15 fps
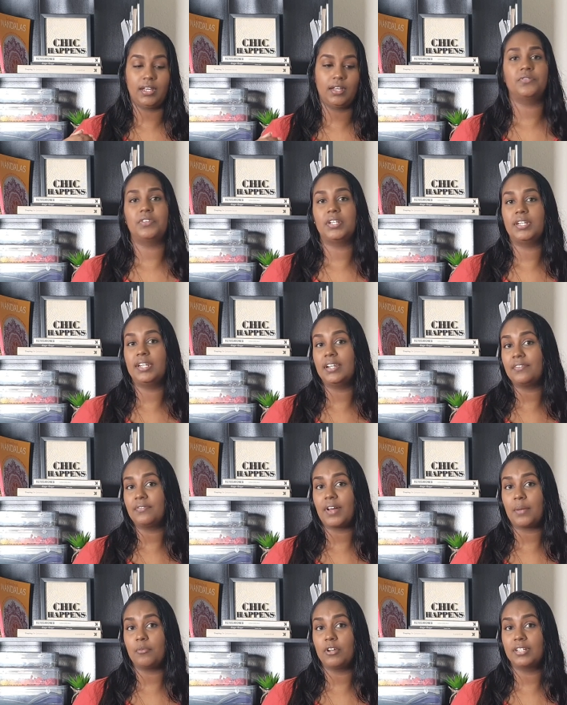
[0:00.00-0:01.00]
So for the knit
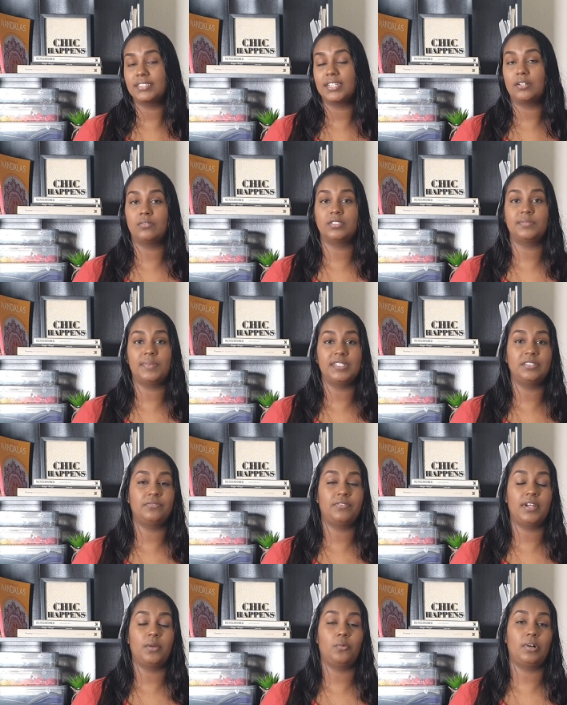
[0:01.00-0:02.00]
fabrics, they don't
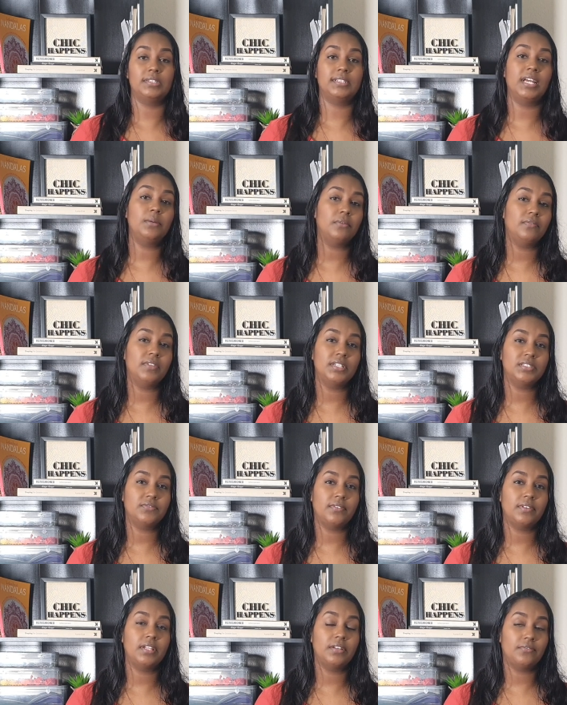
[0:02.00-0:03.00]
specify what type of
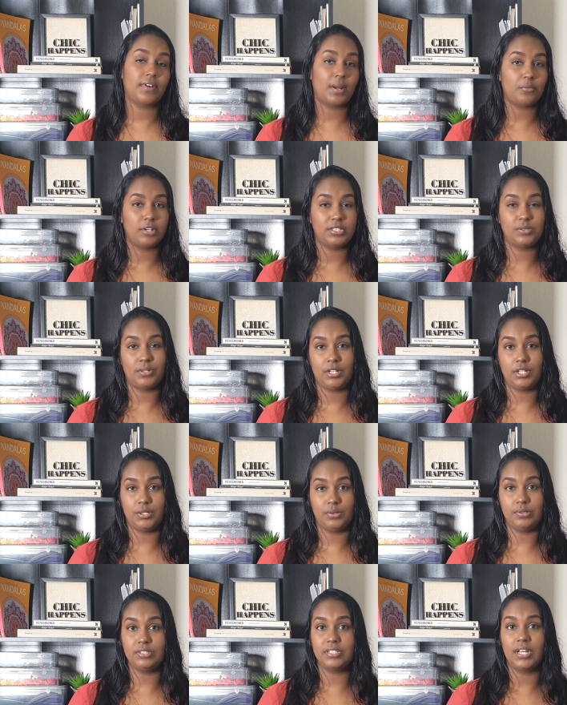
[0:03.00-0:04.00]
knit fabrics you can
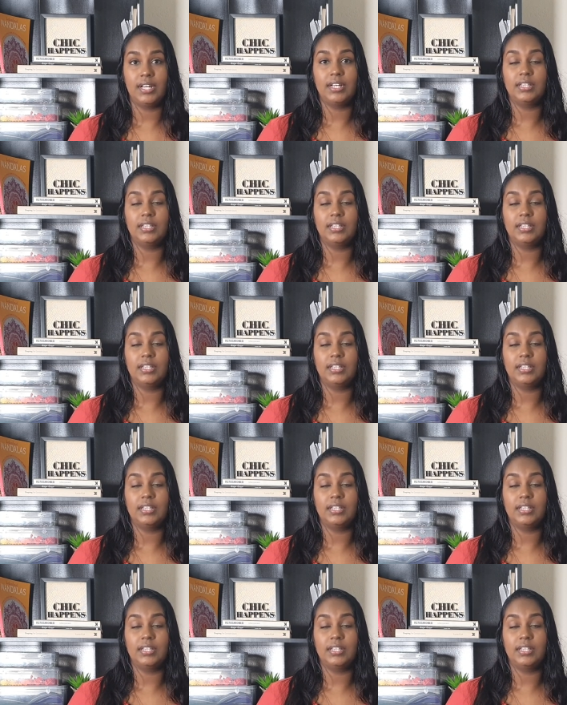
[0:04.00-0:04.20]
use.